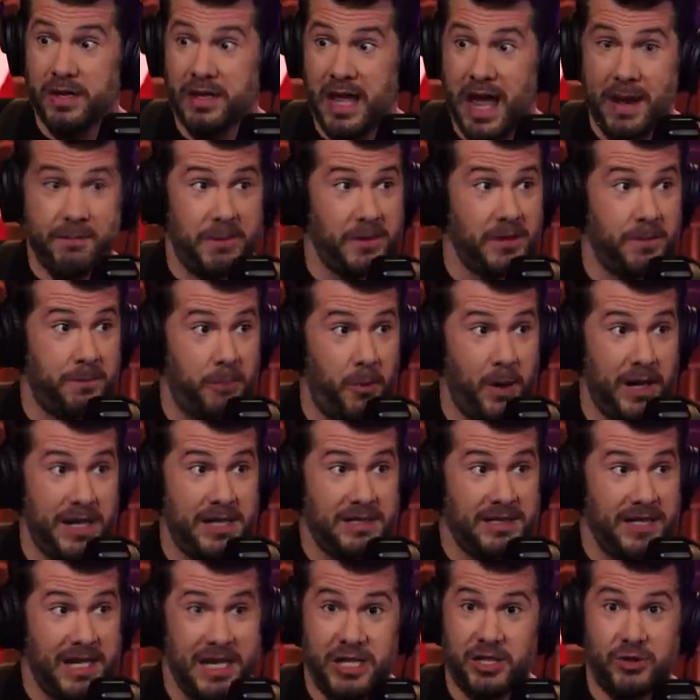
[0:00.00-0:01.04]
than that, but the point
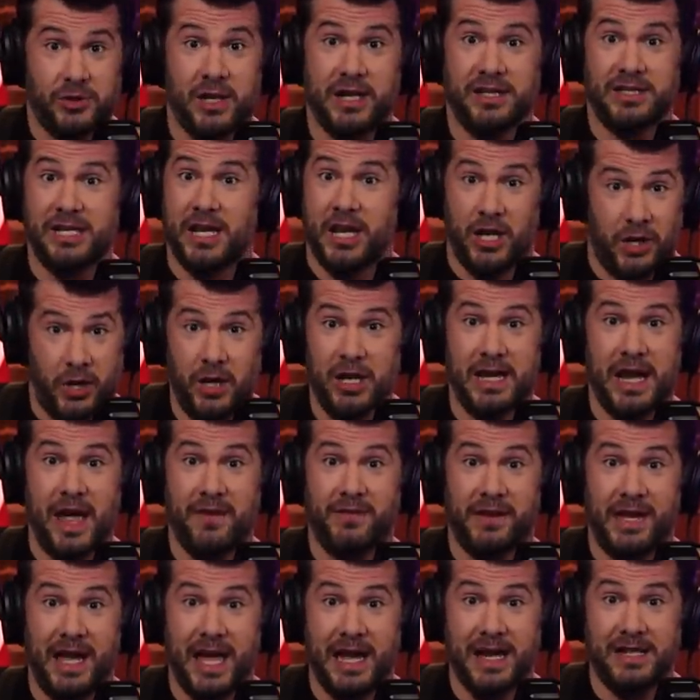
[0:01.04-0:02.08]
is, he's trying to say you couldn't
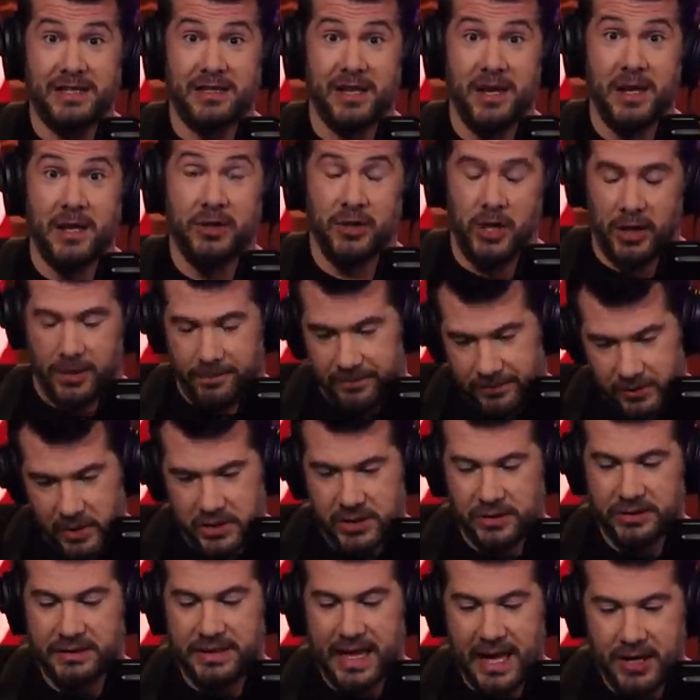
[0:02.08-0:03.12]
have cannons. Look, there's
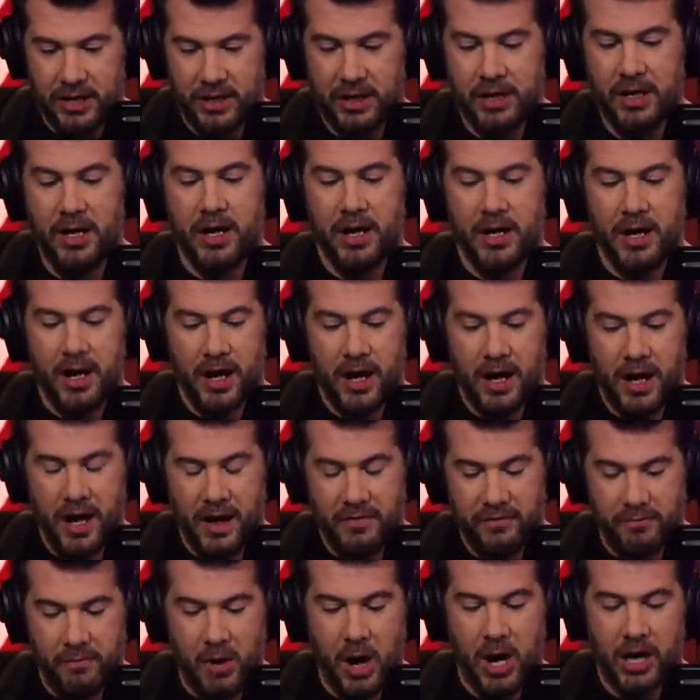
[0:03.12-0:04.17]
a letter
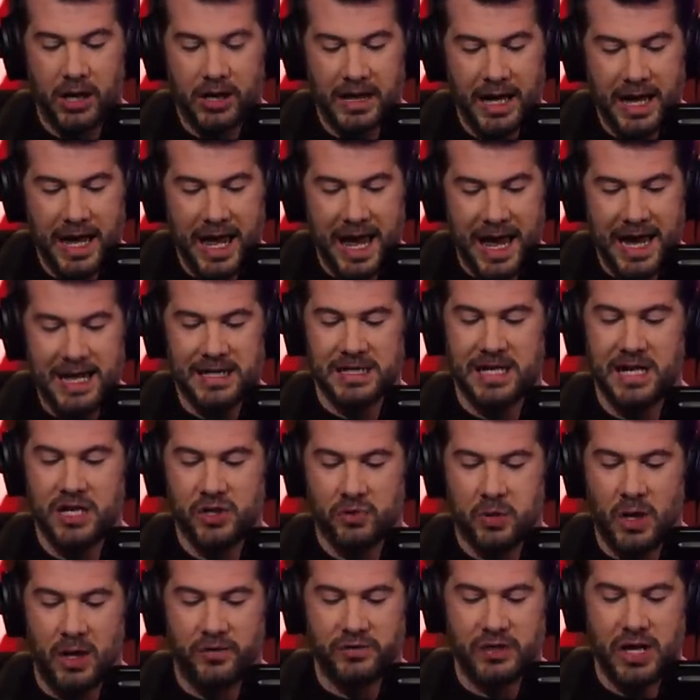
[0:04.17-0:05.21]
of mark
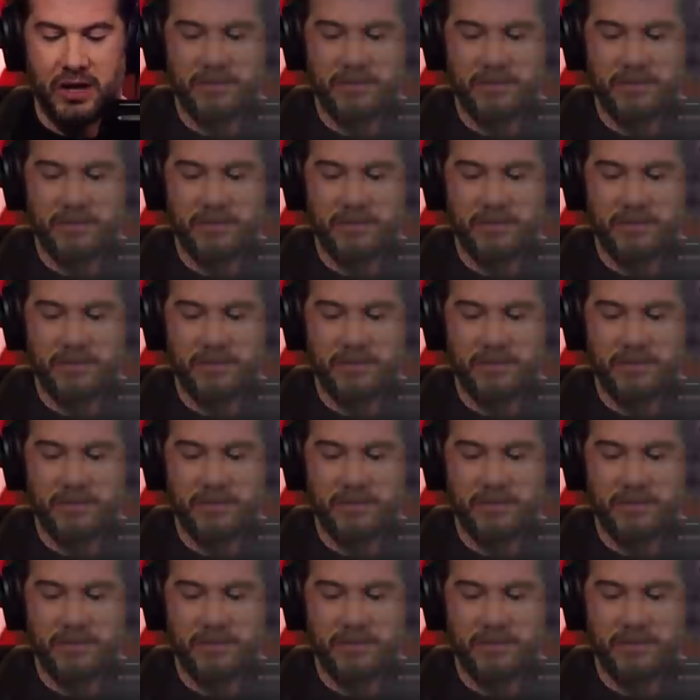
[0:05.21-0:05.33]
1812,